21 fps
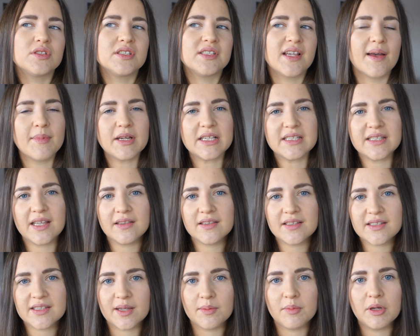some
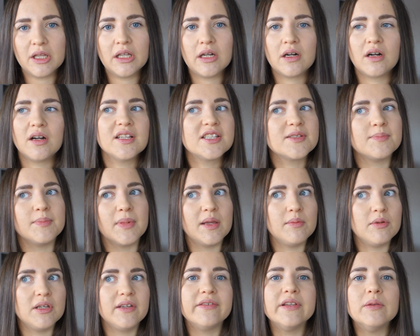extent similar. It's
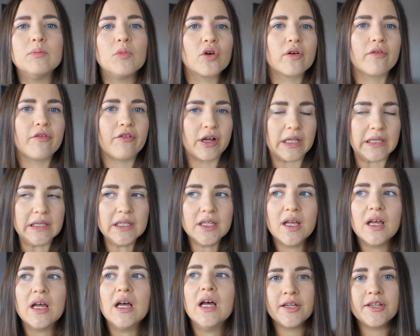maybe even more fun.
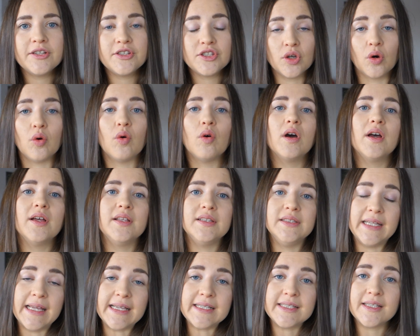So,
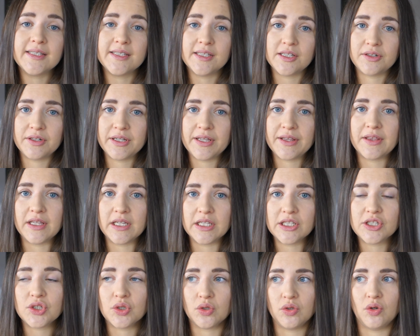necessary
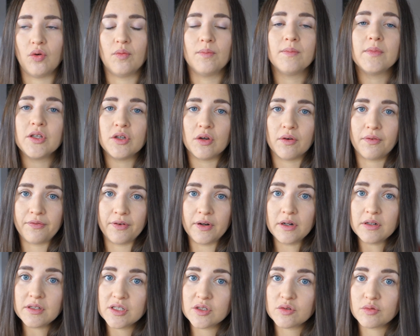things to know. Your
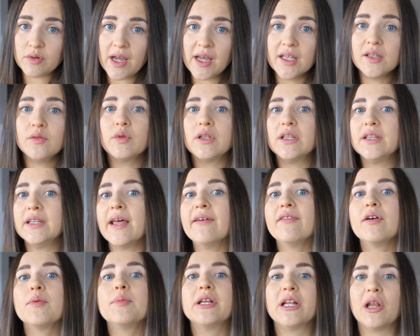first run will
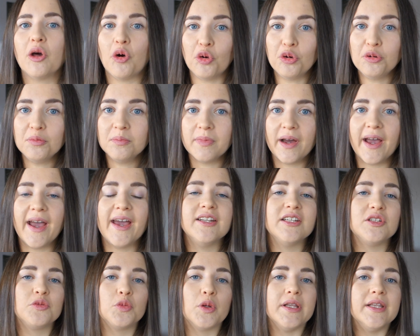never be long
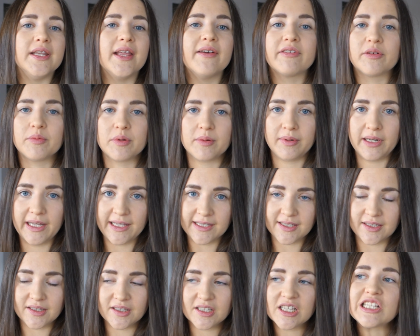and it will never be
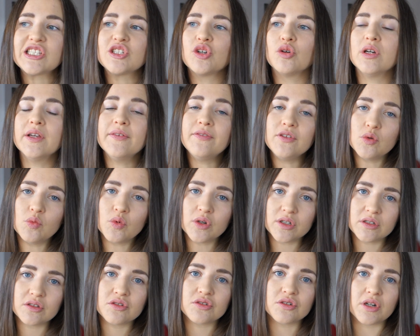pleasant. So if you
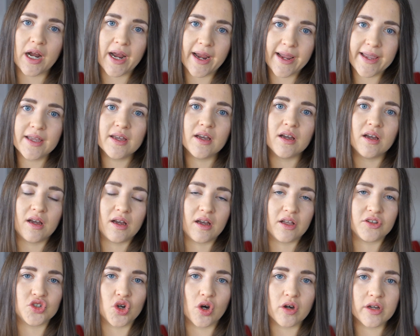want to
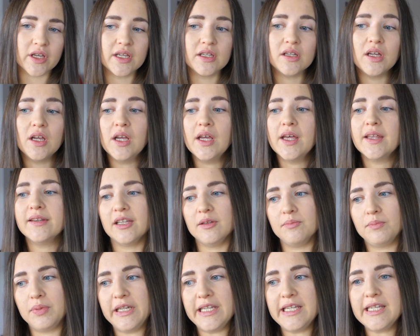try jogging,
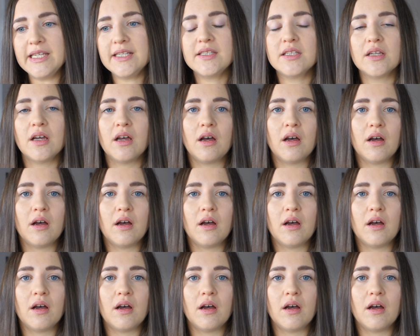then please,